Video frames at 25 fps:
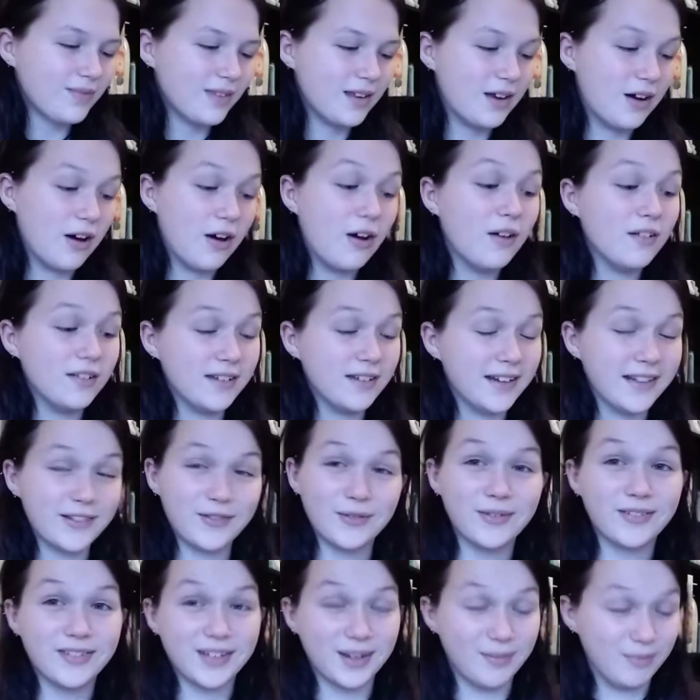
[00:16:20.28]
Oh, the next
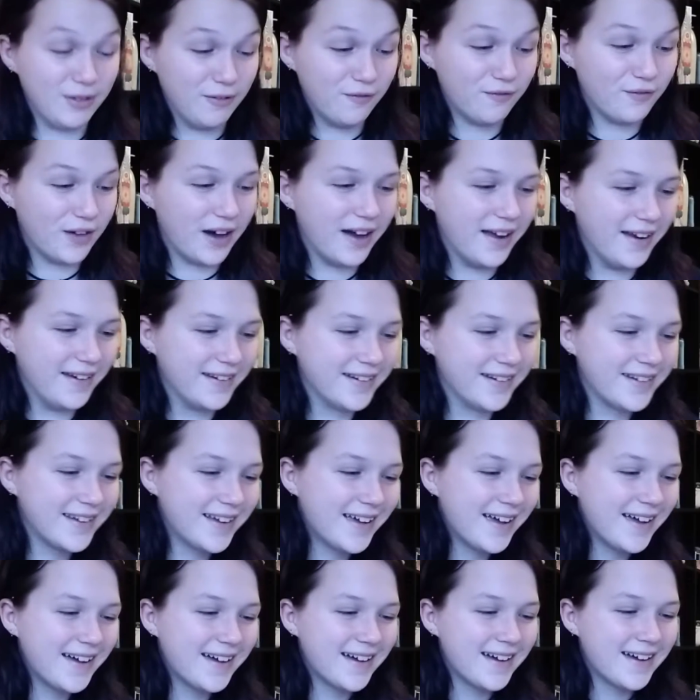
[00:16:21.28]
one's gonna be fun.
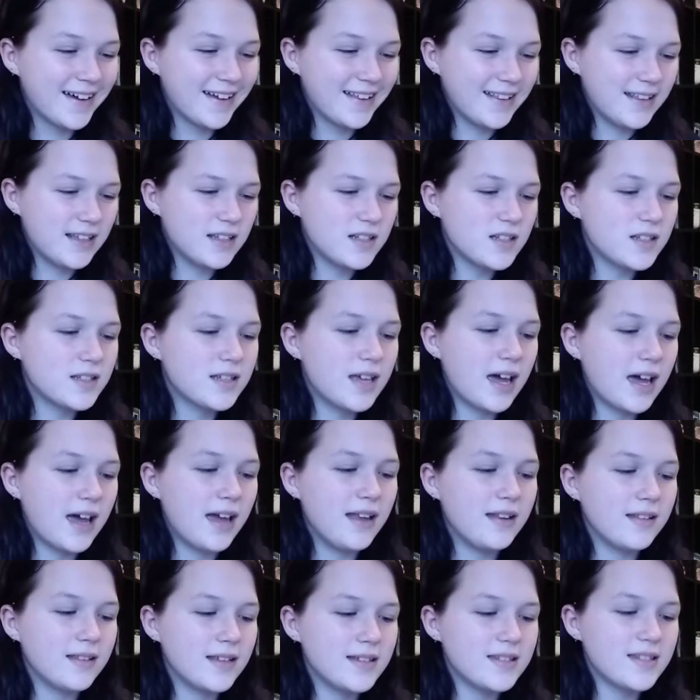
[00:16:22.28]
This is
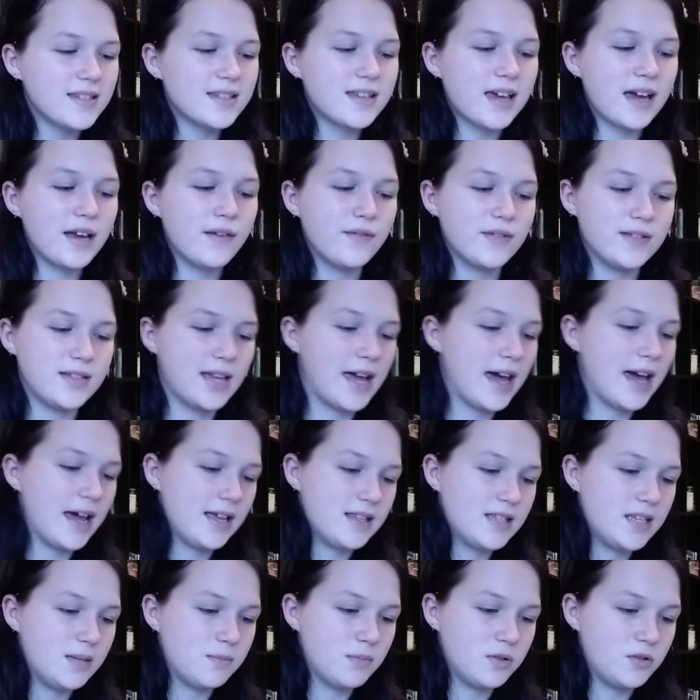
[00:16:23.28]
kind of a
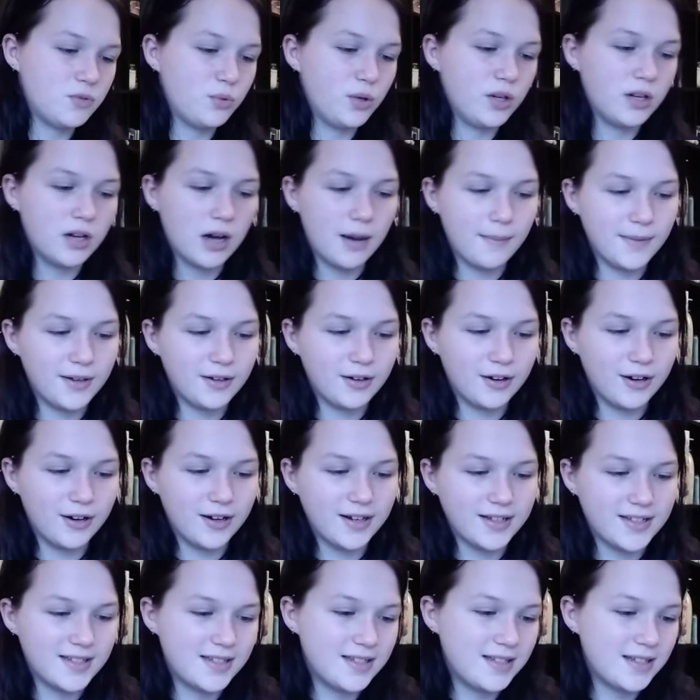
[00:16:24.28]
tag team between comic
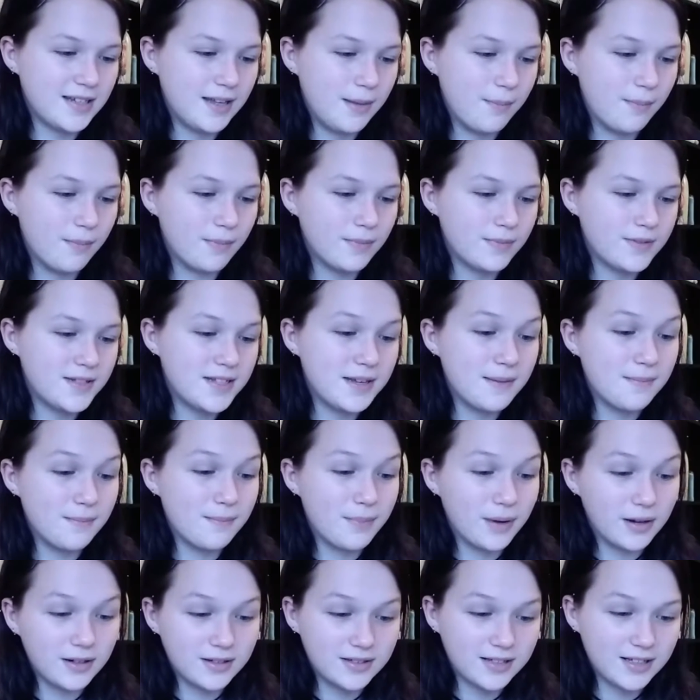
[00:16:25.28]
artist Tim
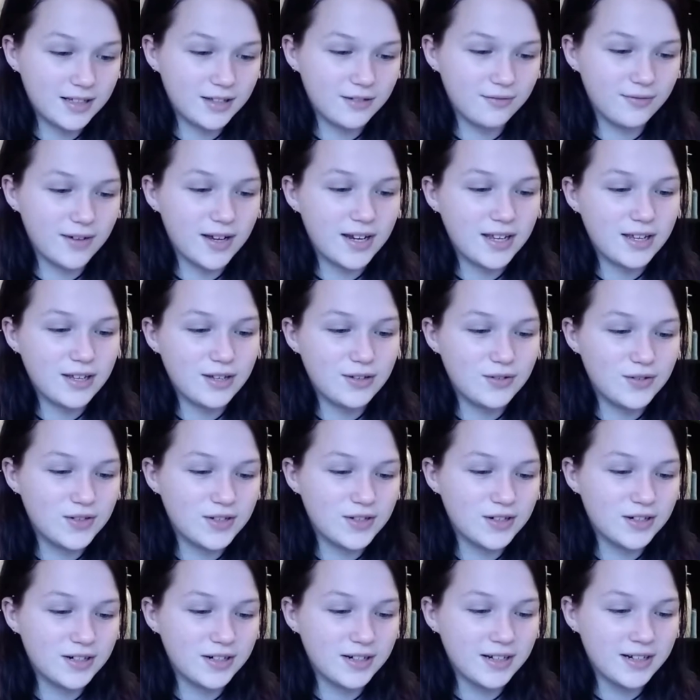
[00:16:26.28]
Buckley and the Reddit
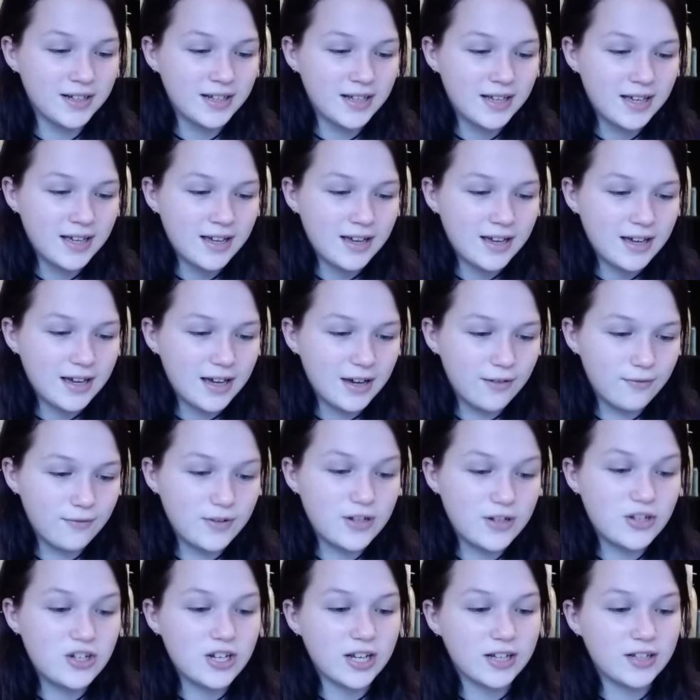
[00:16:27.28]
user
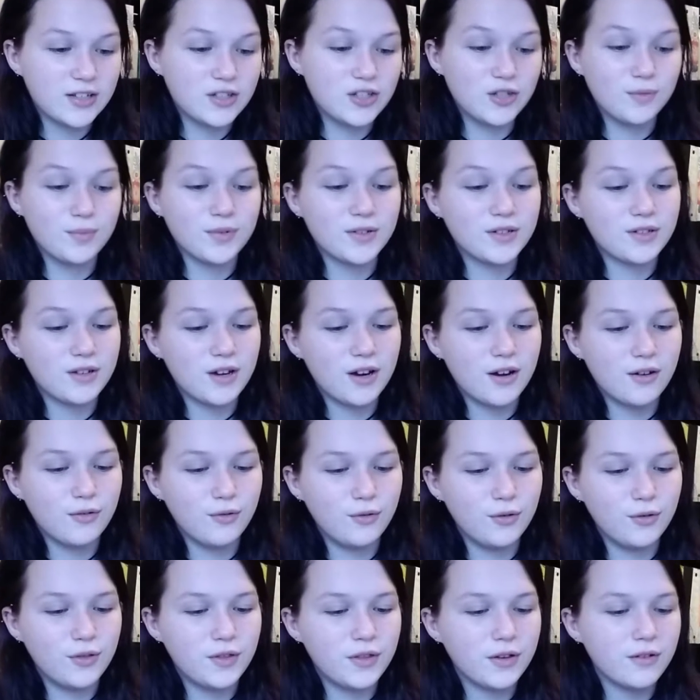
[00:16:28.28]
Reject Superstar,
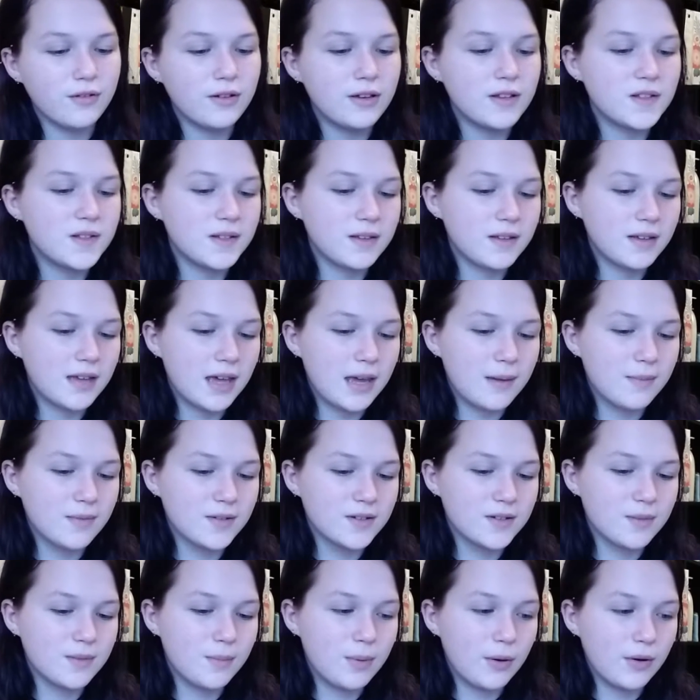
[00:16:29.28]
who theories of the
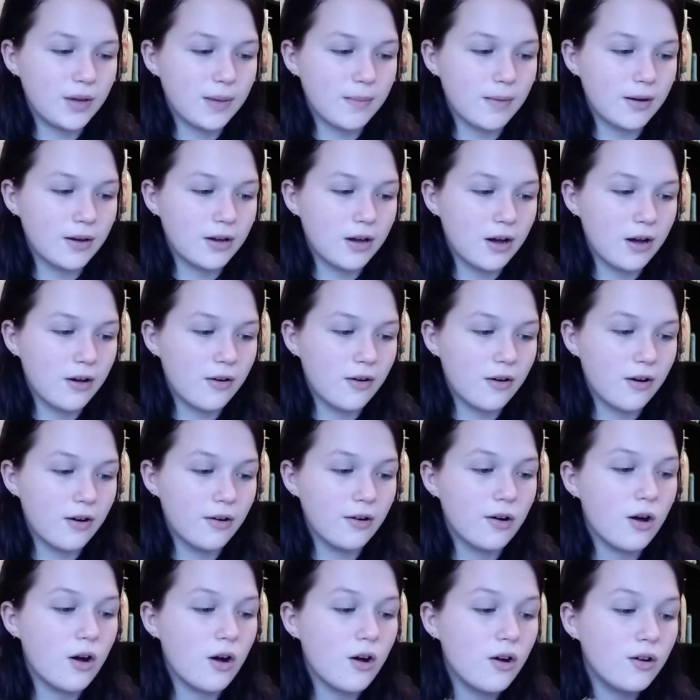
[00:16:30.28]
gamers in Pokemon Go
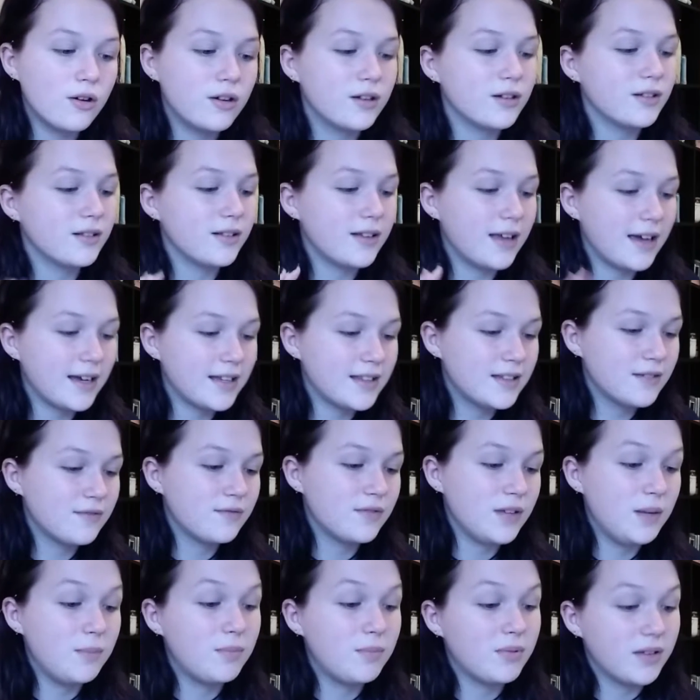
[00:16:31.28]
are all
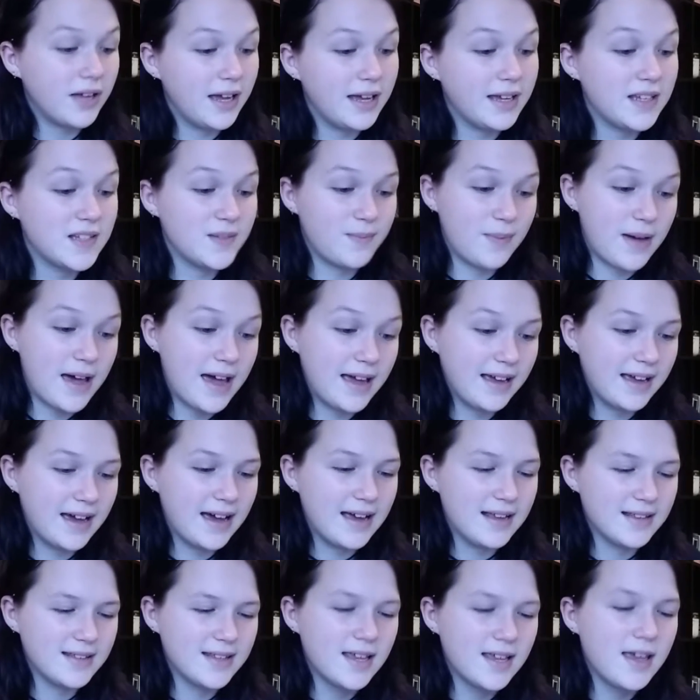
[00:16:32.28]
collectively playing as bad
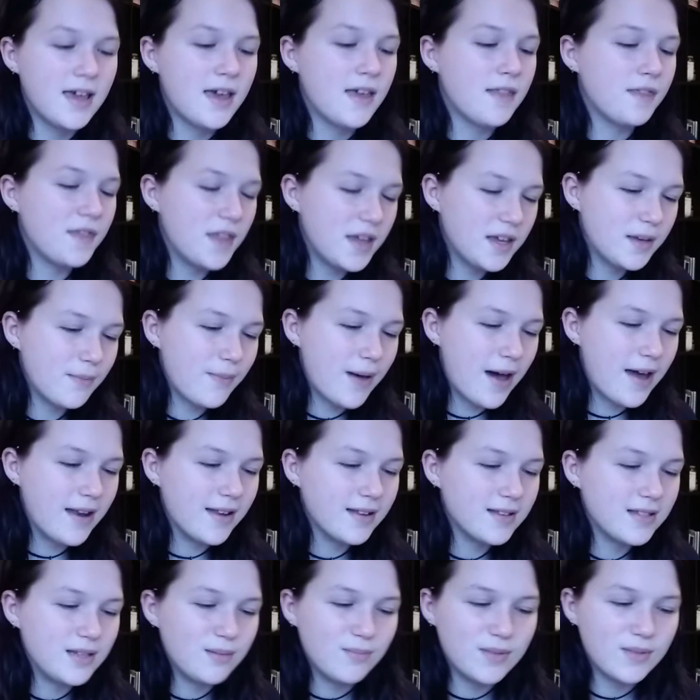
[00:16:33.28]
guys. Think about
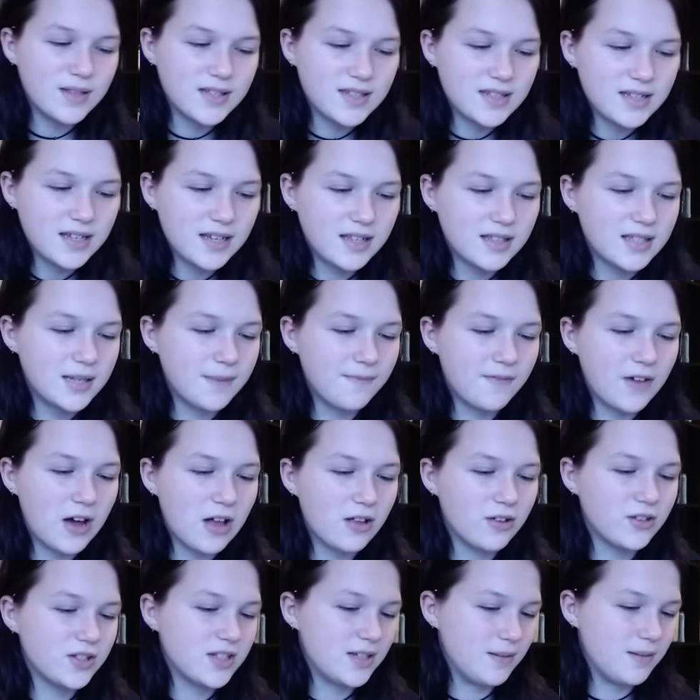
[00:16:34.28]
it: Team Instinct, Team
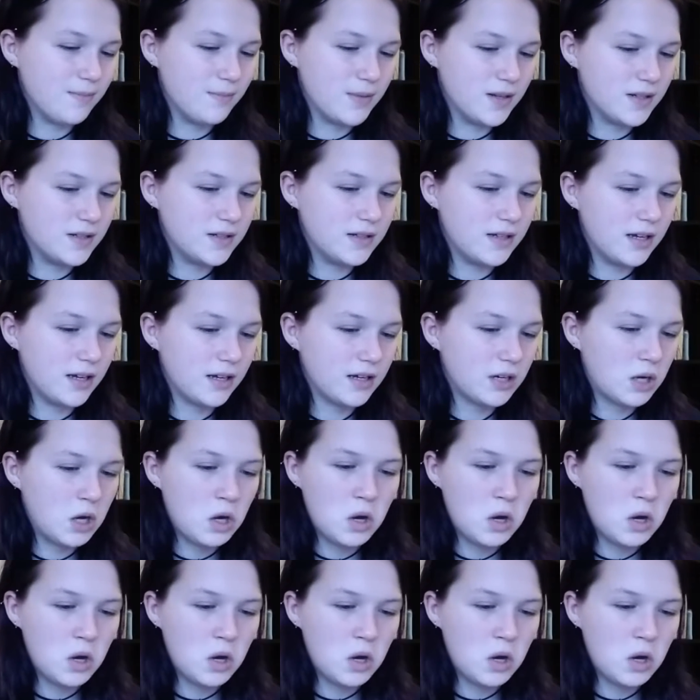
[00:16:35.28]
Valor, Team Mystic.